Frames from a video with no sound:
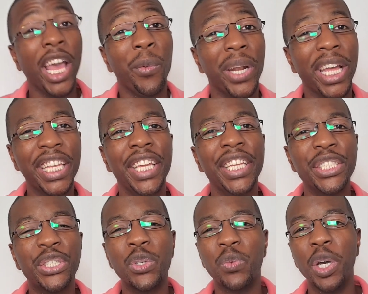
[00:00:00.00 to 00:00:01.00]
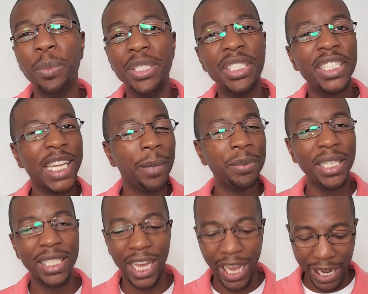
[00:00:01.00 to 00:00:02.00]
when I get to Romans chapter
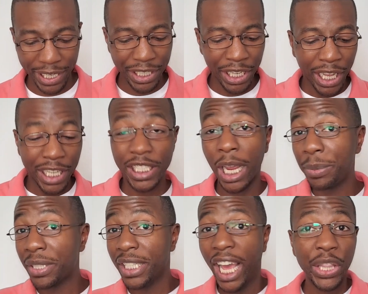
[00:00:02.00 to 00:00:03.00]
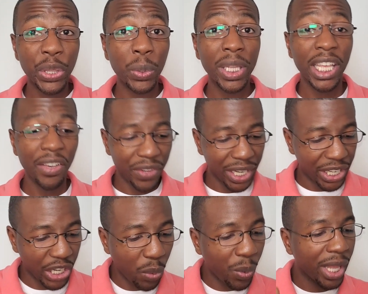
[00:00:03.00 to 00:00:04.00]
9, chapters 9 through 11
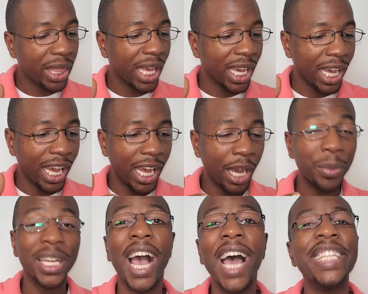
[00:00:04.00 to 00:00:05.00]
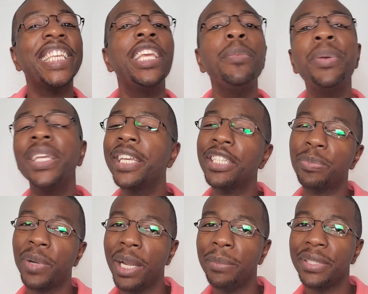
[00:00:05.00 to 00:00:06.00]
deal with God keeping his
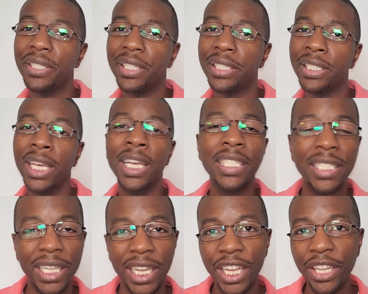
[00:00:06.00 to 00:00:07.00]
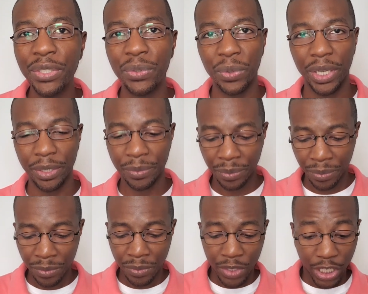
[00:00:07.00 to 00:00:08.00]
promises to Israel.
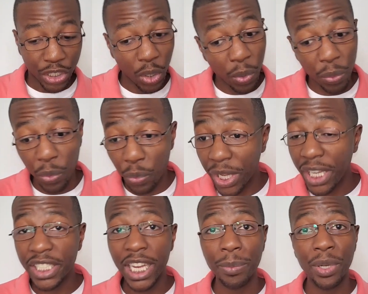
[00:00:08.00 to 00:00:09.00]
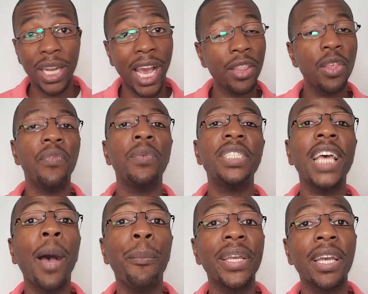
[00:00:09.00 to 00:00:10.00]
And so when we read chapter 9, the
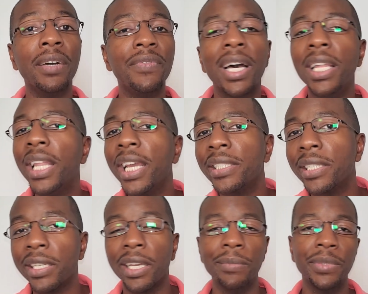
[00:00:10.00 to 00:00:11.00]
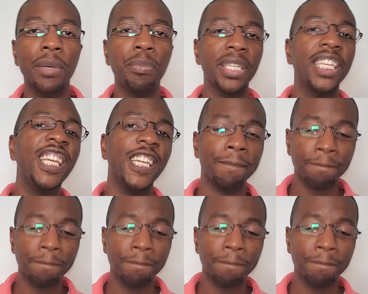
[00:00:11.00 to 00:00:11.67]
topic of election comes up again.